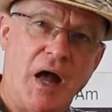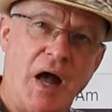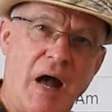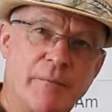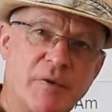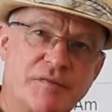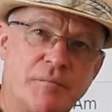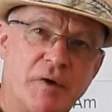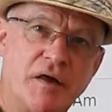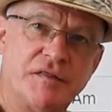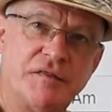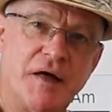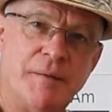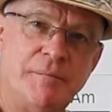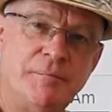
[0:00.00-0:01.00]
And with my
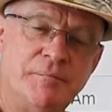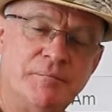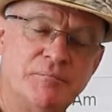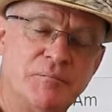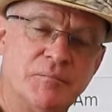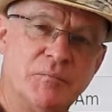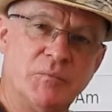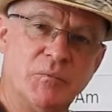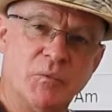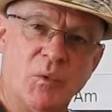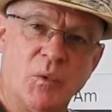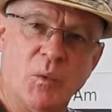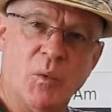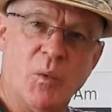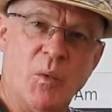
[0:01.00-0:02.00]
thumb,
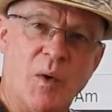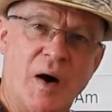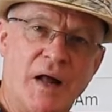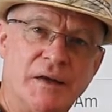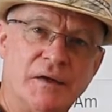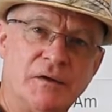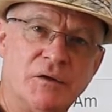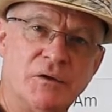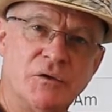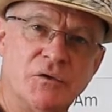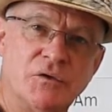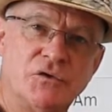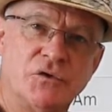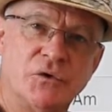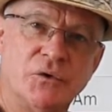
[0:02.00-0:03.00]
1,
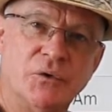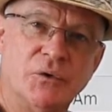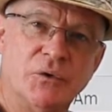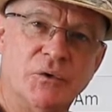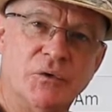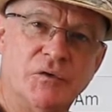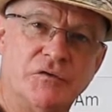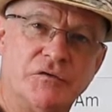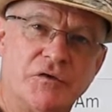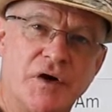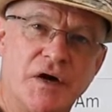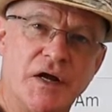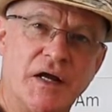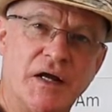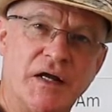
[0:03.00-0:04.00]
2,
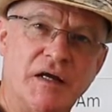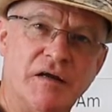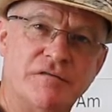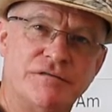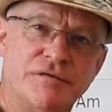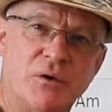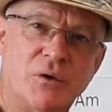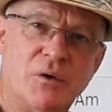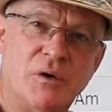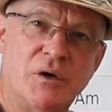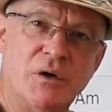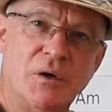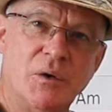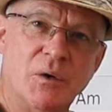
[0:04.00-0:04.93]
3, 4.